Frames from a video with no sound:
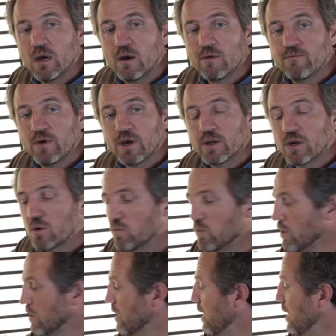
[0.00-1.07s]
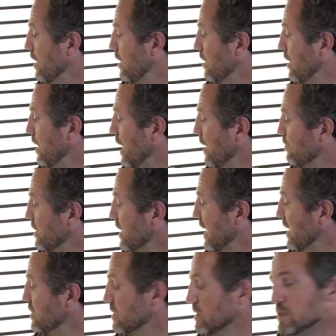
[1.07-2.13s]
fine artwork
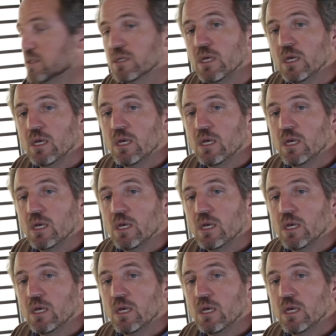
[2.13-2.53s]
applications.